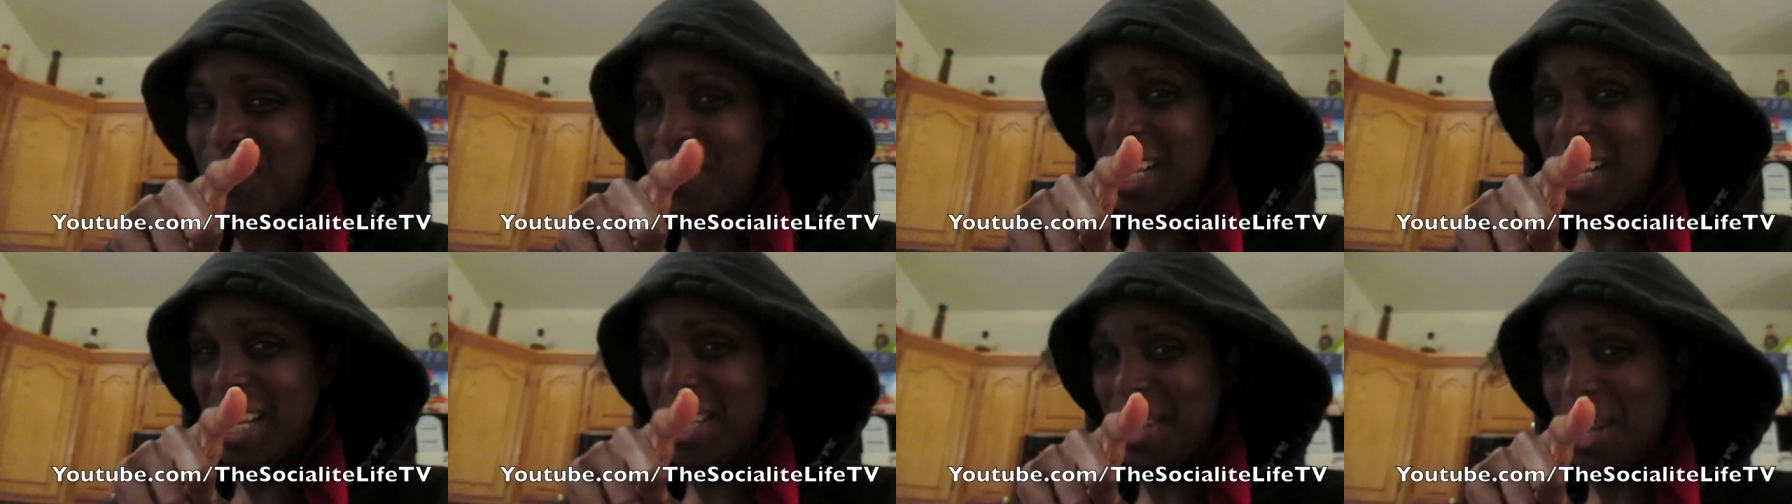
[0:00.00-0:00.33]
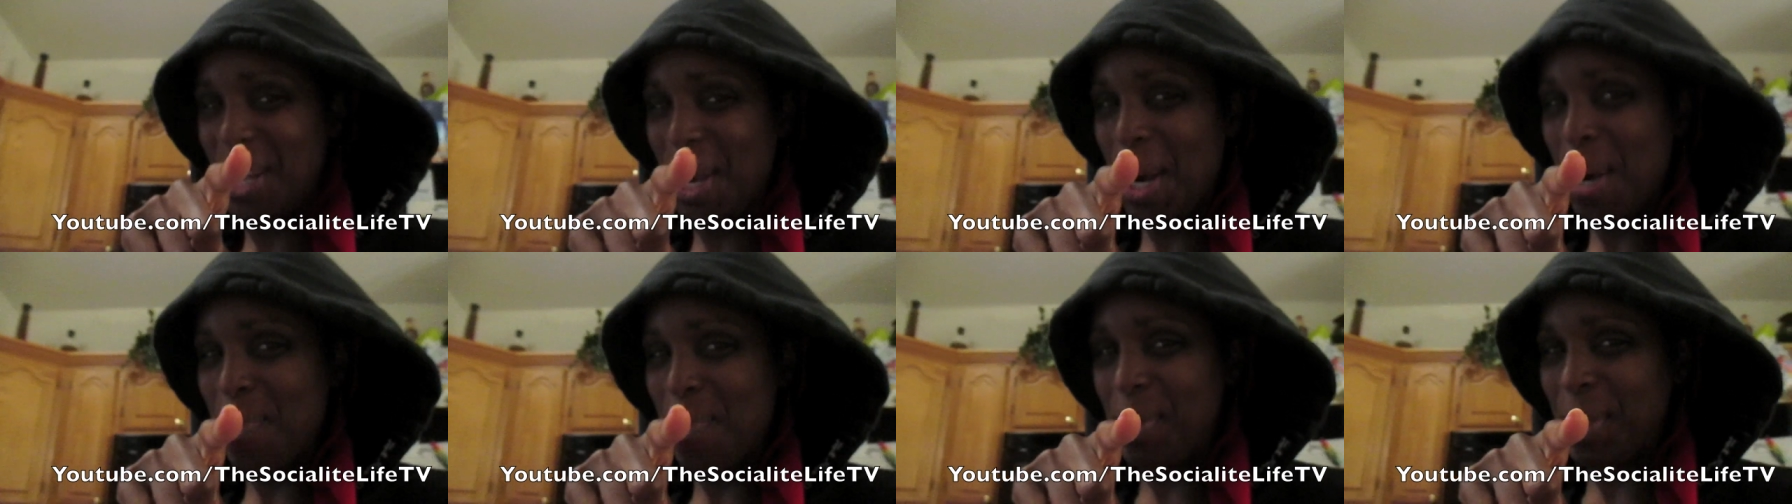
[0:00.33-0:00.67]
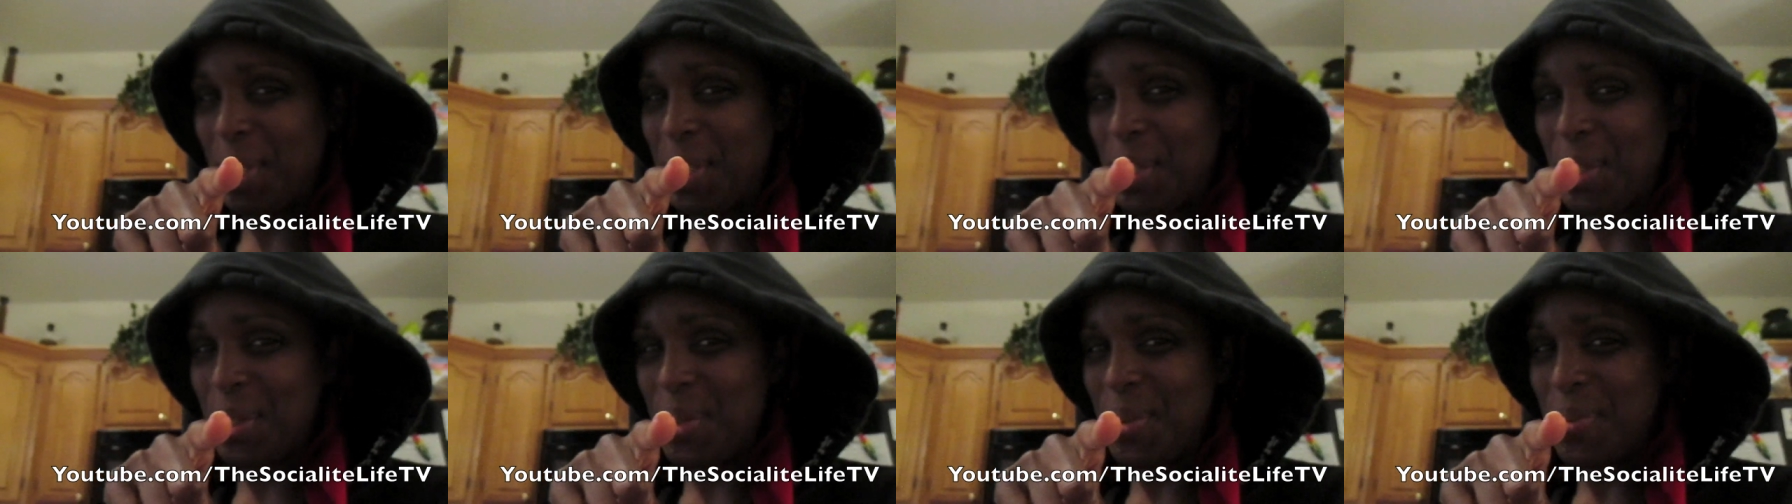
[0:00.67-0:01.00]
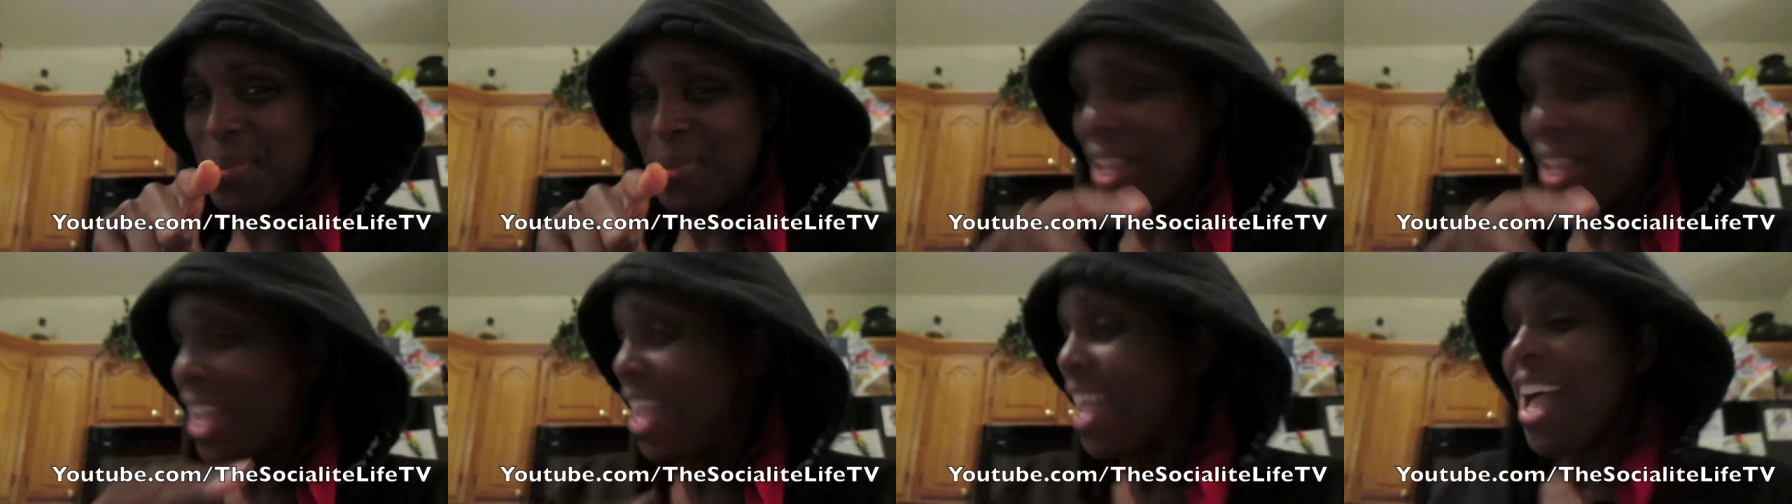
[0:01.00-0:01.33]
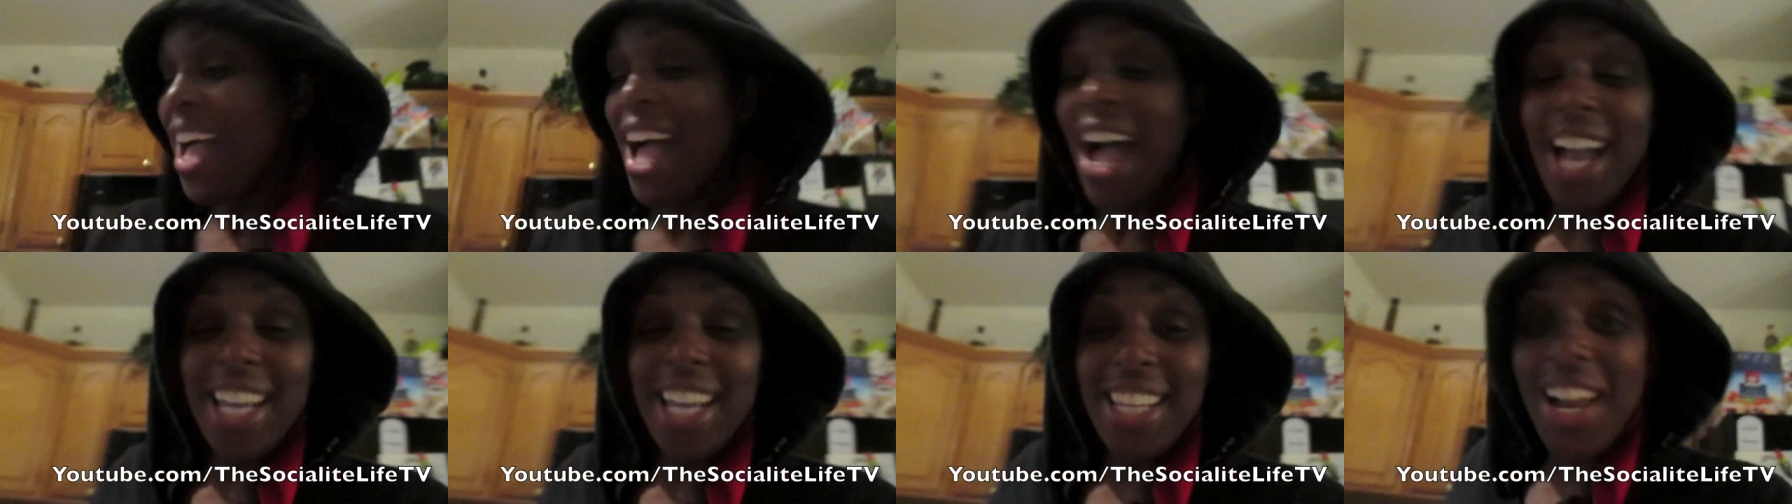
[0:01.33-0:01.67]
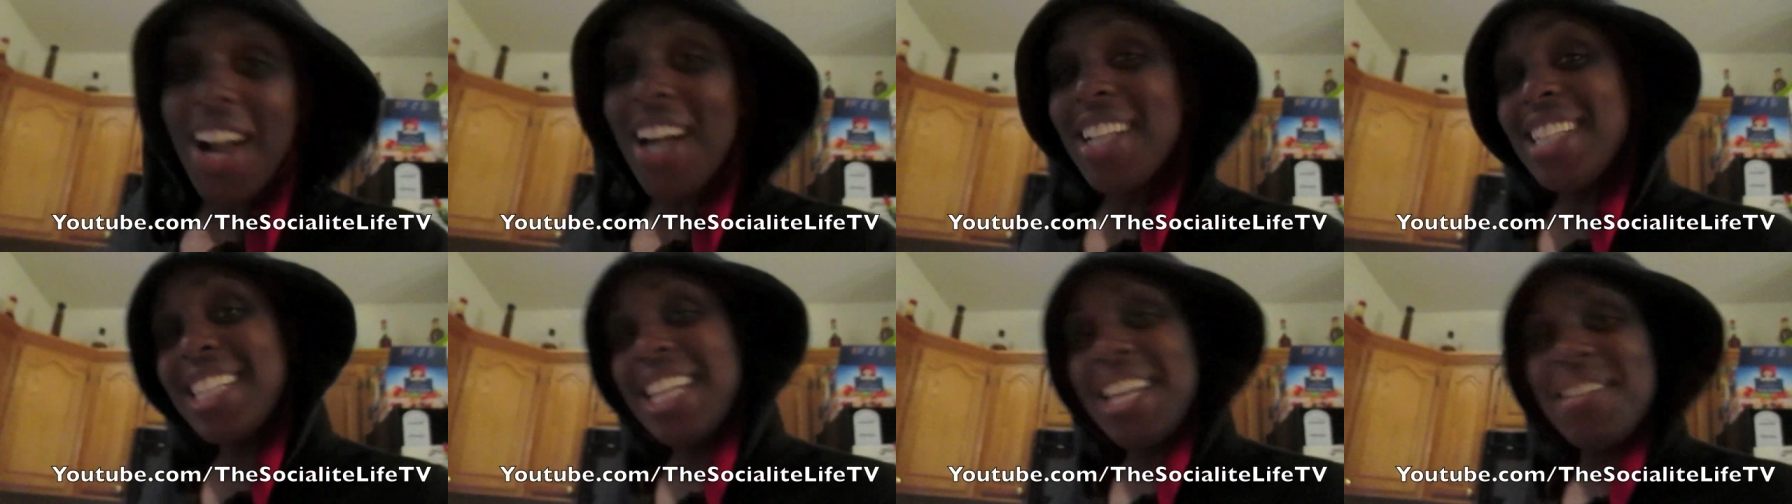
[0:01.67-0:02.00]
And your hubby too. How
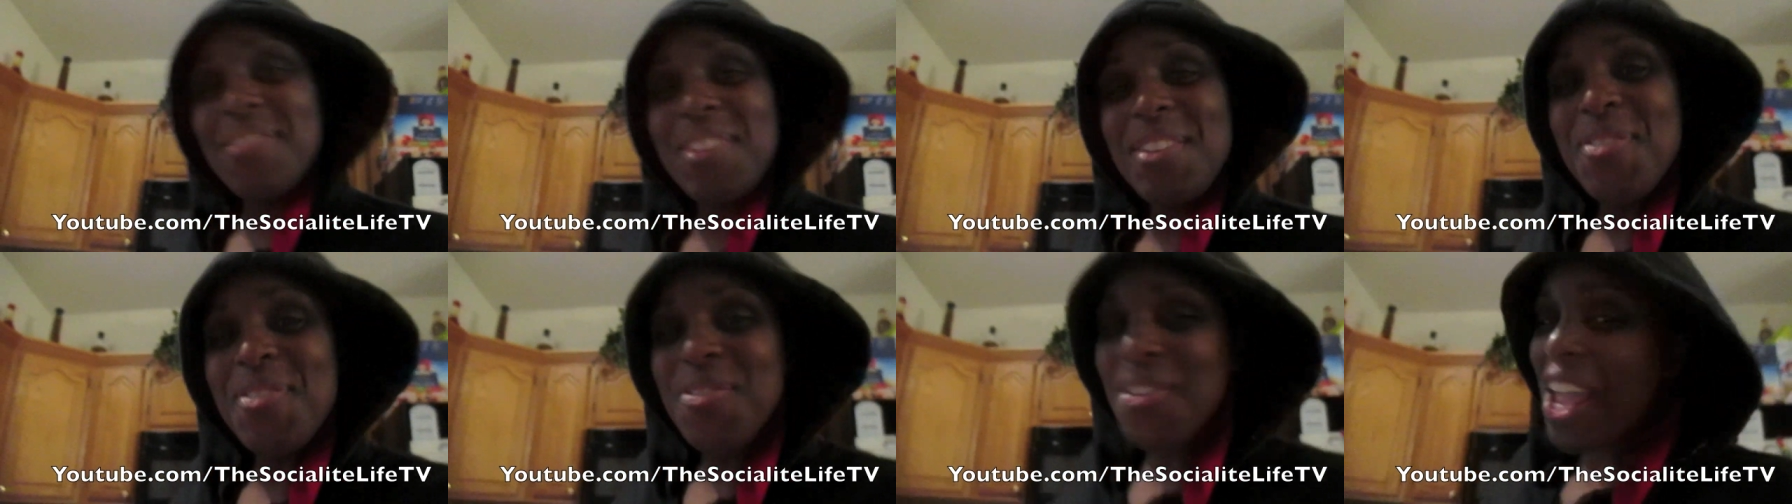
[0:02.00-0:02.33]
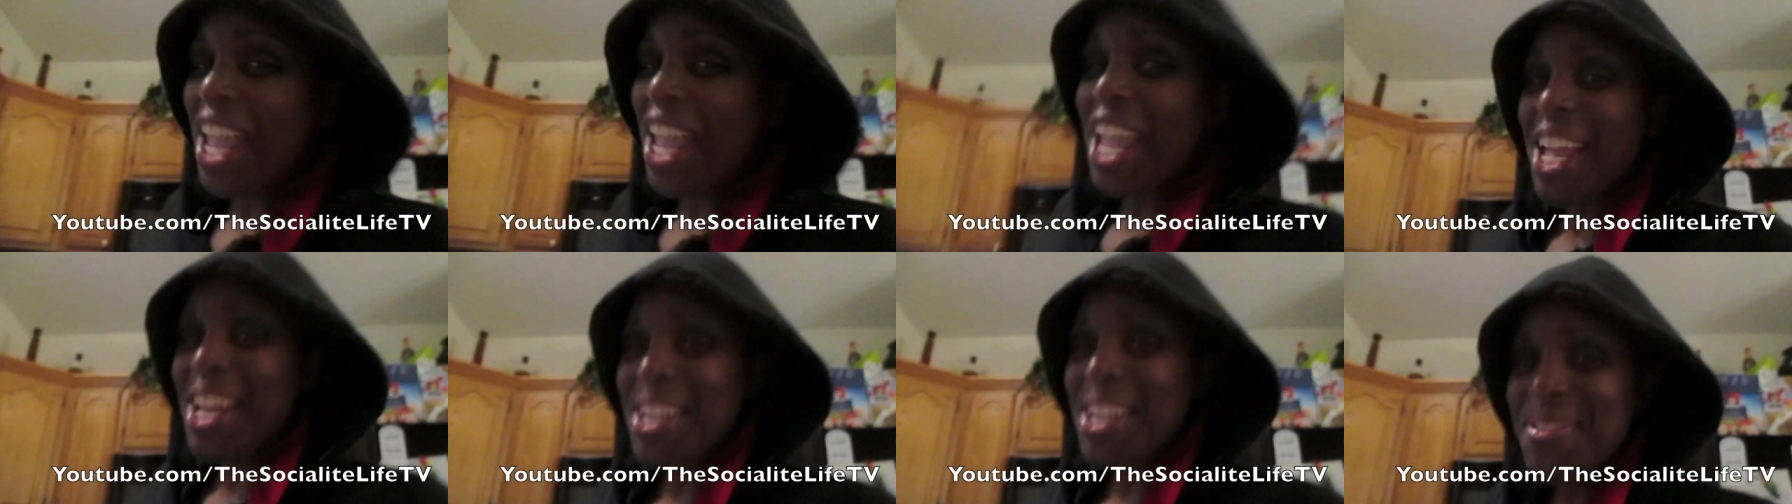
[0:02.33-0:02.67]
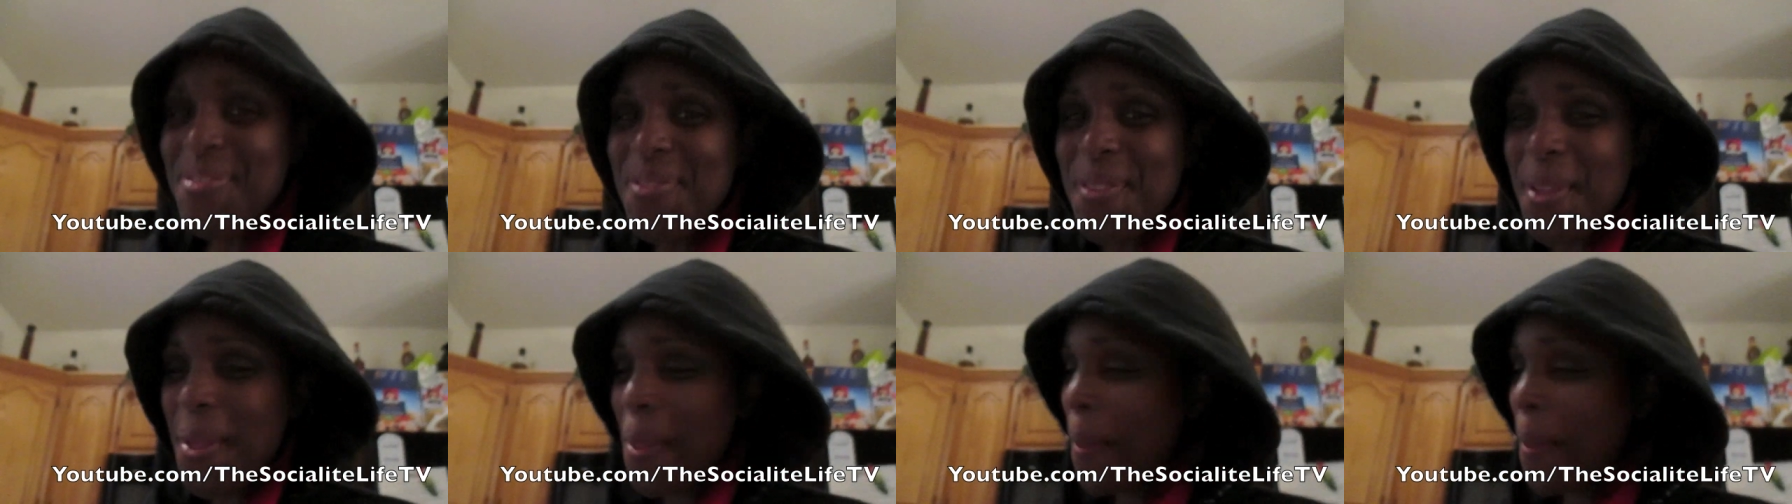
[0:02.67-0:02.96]
y'all living, fam?